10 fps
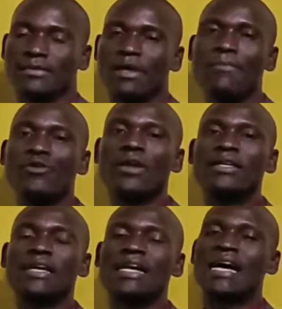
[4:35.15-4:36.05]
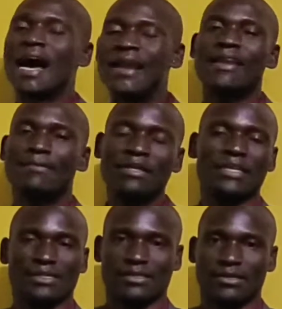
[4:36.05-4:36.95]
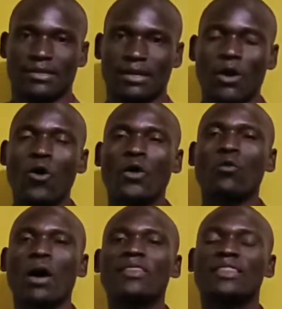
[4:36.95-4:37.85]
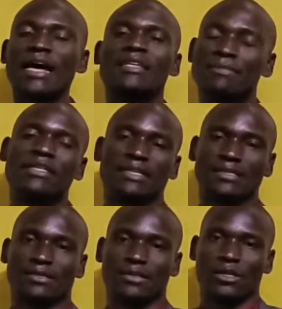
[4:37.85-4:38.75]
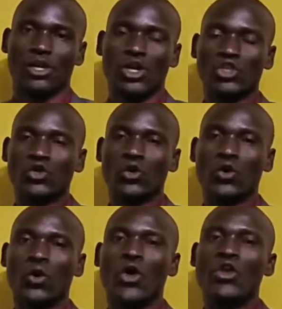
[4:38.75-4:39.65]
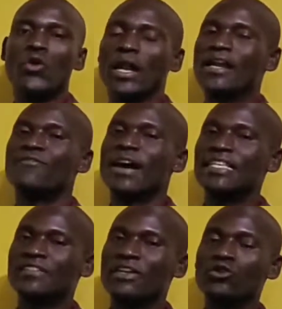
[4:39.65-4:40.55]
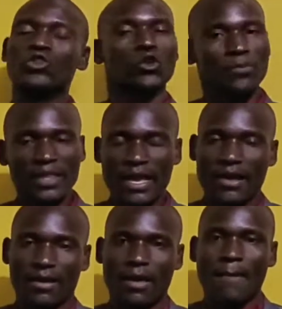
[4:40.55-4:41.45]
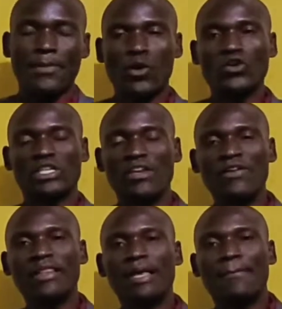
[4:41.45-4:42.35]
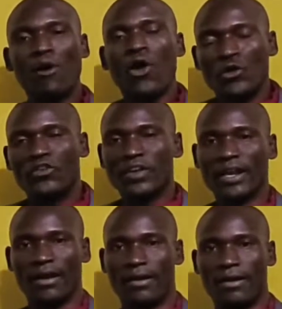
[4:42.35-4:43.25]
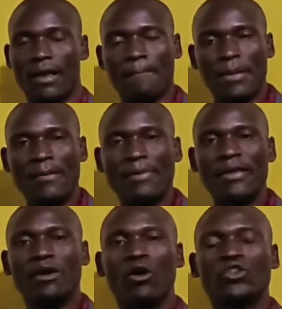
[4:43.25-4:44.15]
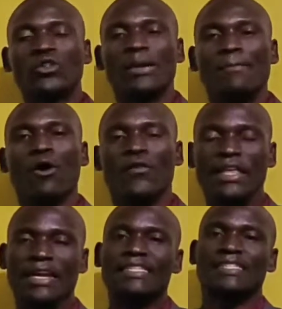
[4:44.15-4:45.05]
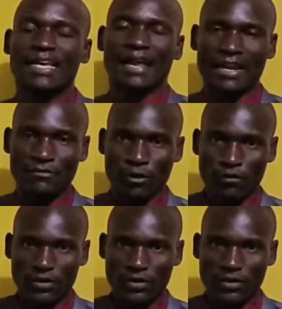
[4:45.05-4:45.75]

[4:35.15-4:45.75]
Maybe you get at 100 meters or 130 meters. So you are advised even to stop there because even the more you drill, maybe also the more the risks are involved.